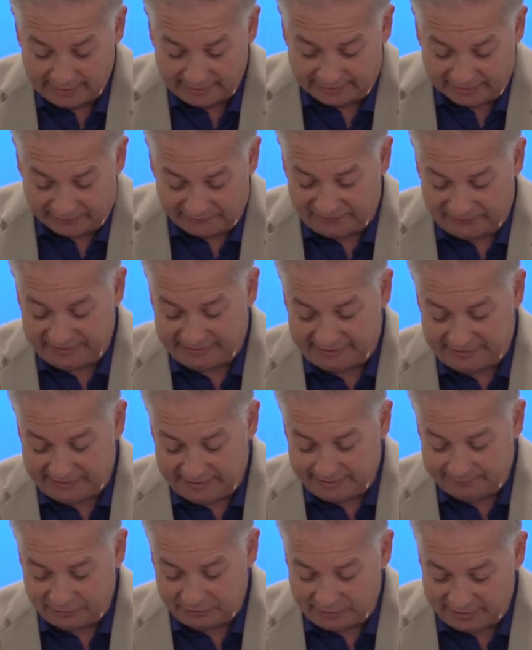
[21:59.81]
convincing
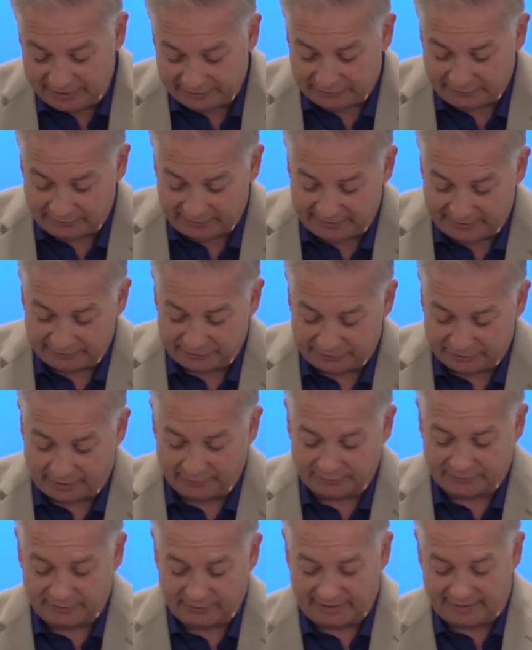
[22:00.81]
him to issue the
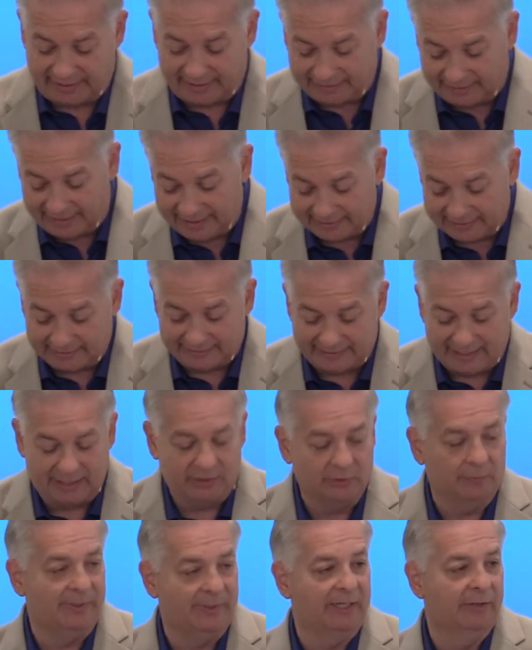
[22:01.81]
injunction that had led to
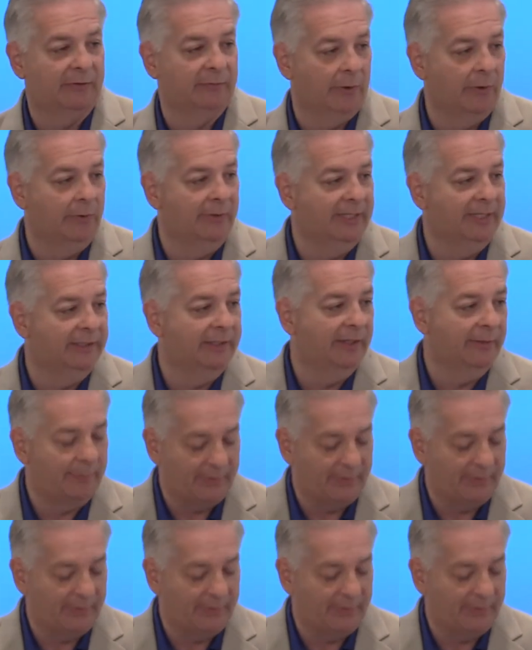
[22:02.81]
Daniel being thrown into the